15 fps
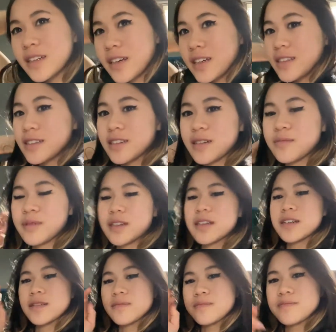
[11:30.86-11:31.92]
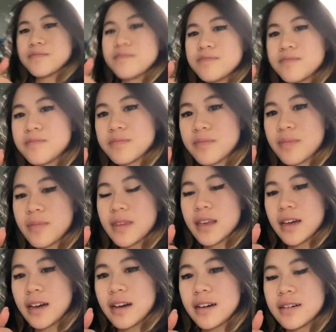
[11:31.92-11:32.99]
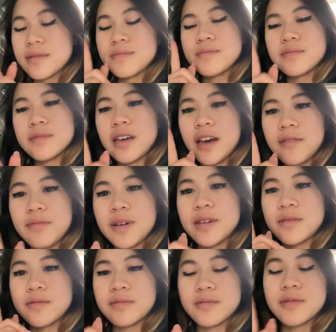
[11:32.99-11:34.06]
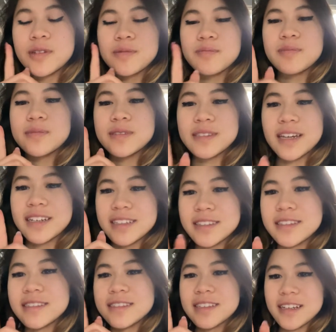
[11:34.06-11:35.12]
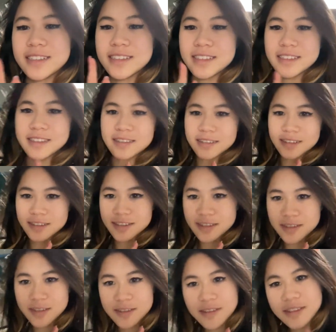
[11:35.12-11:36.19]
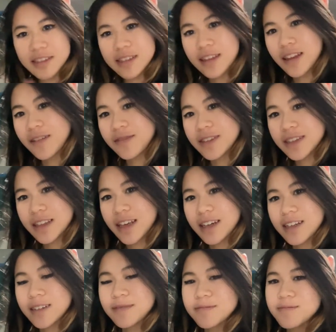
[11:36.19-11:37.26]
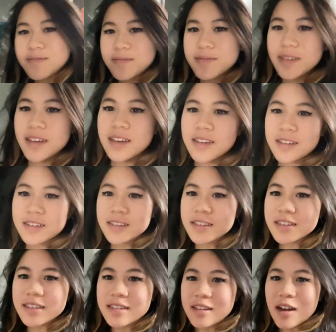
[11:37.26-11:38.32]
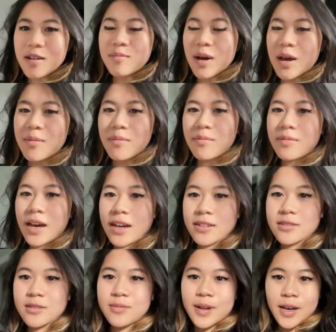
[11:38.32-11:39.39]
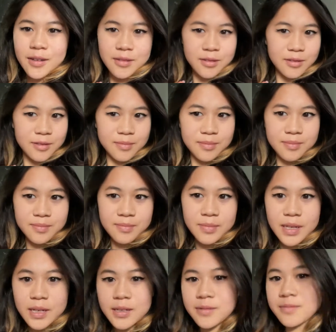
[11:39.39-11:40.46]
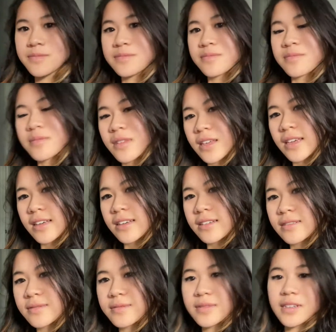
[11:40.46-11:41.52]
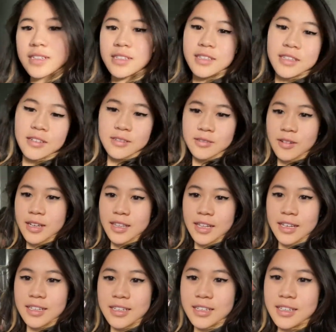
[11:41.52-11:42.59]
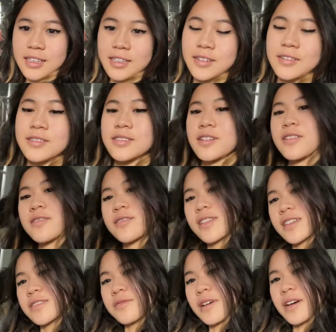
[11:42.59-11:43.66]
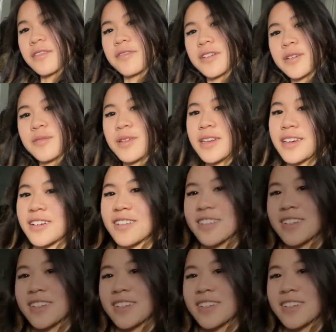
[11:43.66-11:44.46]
So I'm gonna have my group study session. Also, don't you just love this lighting? This is not my actual bathroom, but there's great lighting in here, so that's why I film in here.